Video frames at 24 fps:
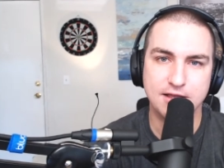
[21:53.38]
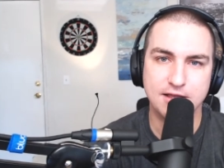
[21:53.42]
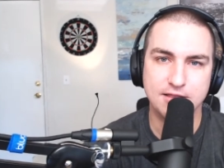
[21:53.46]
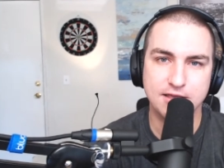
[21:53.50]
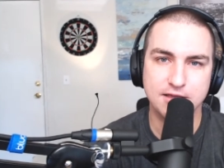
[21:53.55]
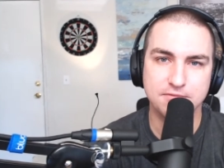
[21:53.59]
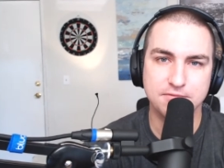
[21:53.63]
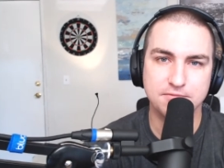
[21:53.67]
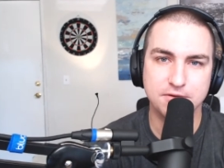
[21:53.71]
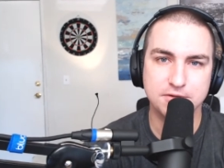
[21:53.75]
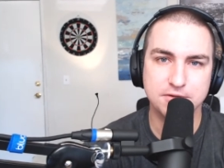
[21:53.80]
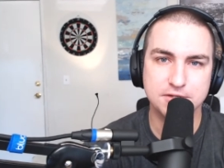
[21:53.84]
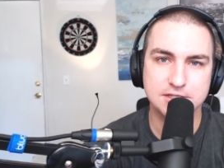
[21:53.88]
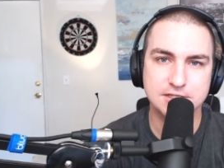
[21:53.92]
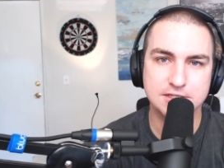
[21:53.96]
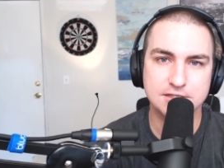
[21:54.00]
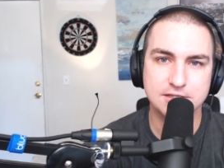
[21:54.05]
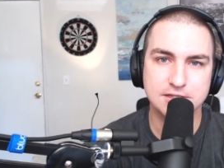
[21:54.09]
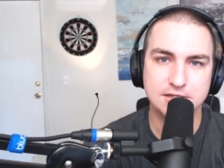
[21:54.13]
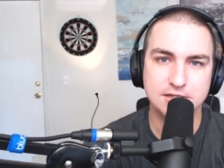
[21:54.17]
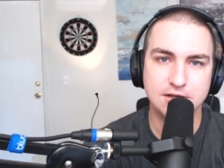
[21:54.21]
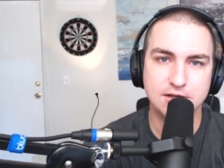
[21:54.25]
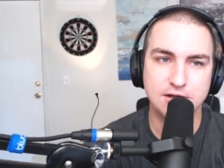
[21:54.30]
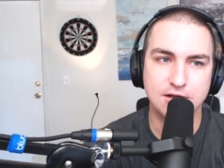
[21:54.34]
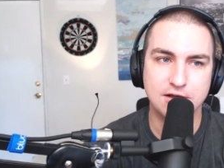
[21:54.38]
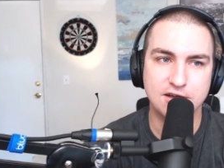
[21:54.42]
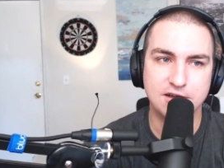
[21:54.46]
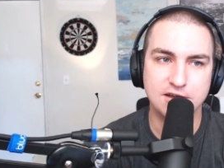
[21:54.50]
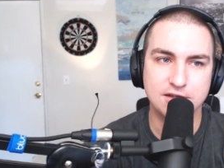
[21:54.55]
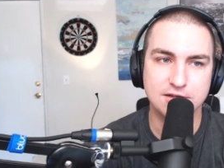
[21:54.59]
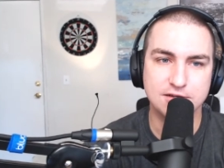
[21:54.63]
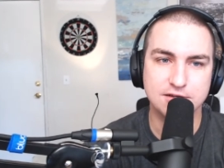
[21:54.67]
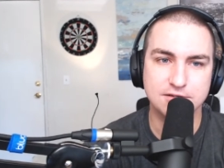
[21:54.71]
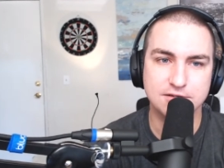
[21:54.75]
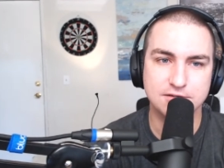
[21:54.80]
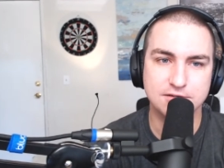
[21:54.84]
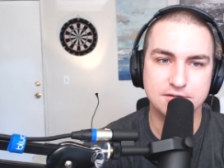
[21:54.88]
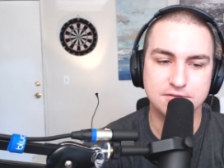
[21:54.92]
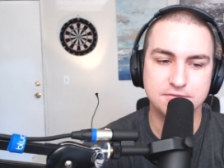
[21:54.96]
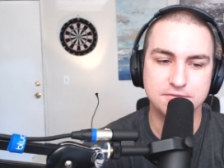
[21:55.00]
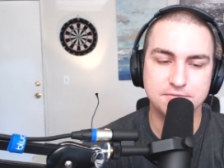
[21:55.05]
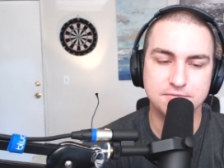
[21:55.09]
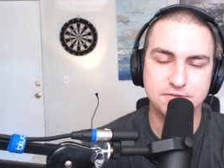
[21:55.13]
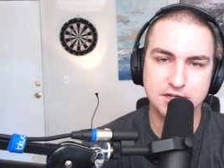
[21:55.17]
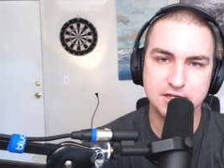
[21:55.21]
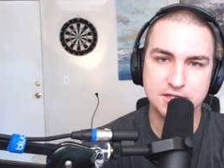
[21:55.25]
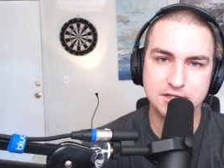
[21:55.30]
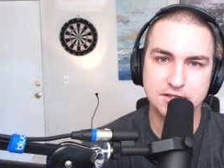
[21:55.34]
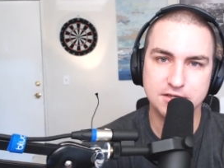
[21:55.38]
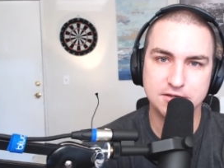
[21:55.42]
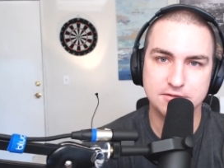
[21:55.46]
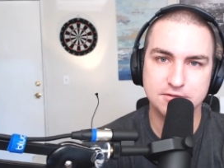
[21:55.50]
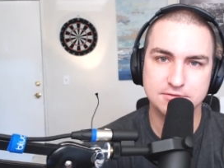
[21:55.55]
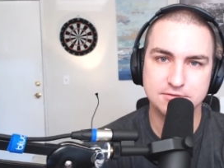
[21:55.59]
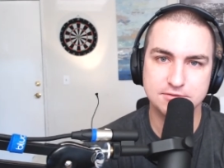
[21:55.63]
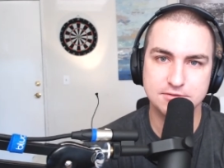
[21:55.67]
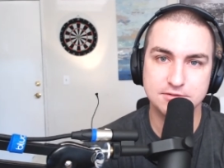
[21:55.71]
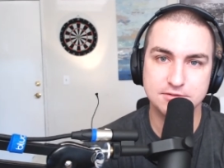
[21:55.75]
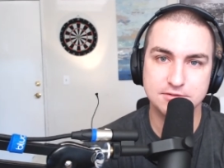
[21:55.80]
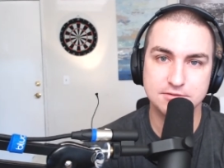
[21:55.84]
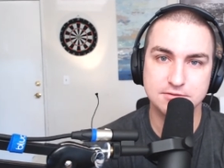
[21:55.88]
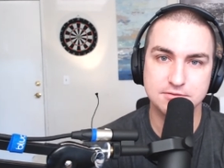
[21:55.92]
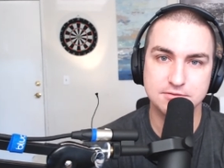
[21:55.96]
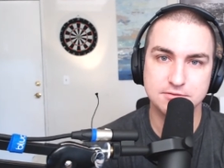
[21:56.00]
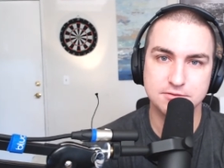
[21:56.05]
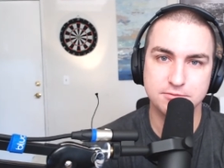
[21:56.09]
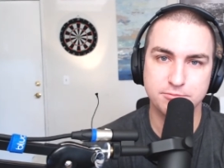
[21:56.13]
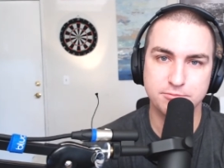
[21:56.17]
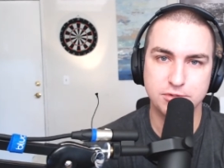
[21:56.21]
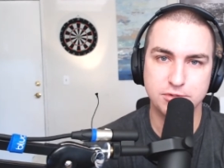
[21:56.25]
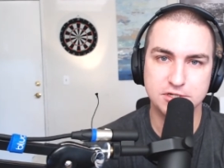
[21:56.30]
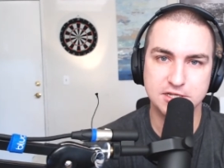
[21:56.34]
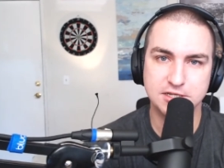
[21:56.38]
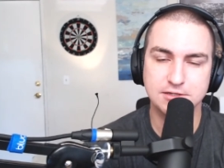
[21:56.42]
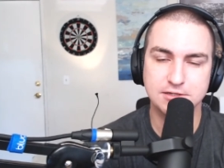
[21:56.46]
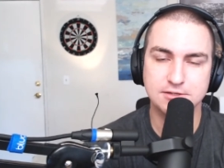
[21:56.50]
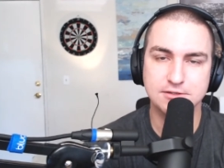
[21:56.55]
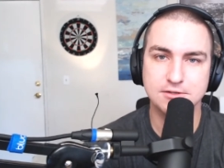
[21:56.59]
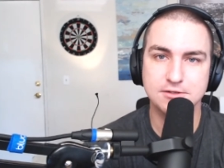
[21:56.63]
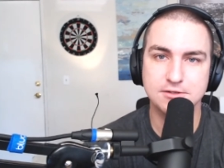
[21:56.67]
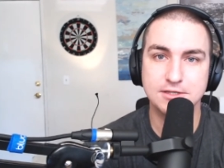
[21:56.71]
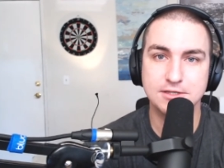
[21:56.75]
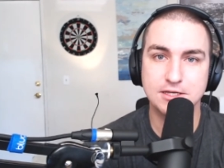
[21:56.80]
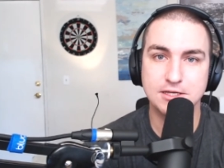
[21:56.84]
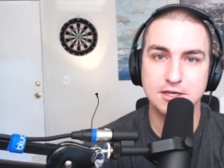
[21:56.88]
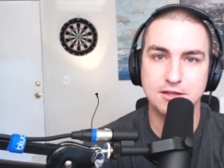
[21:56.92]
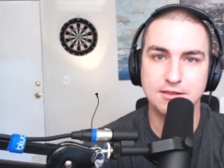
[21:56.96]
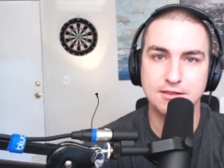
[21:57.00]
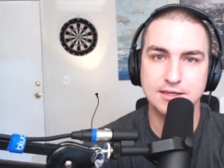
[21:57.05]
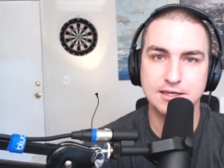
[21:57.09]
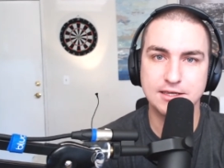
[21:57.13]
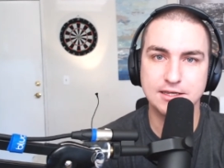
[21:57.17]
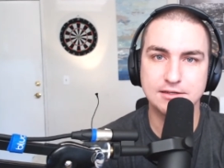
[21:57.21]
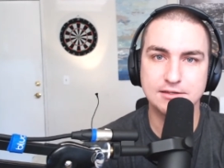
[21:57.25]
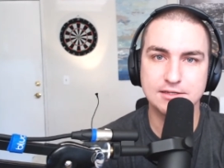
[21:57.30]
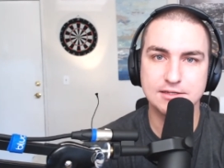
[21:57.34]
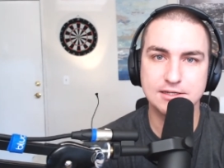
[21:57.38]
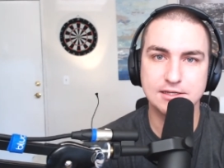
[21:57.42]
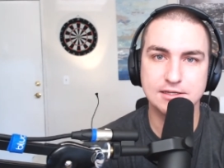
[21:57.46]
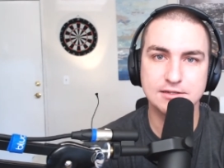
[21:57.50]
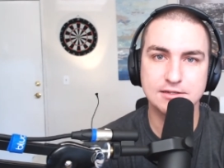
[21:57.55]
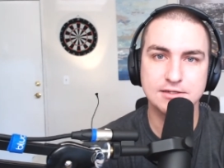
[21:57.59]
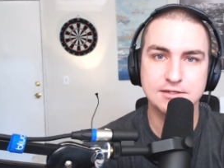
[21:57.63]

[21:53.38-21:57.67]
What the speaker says: I like focusing on video, particularly on LinkedIn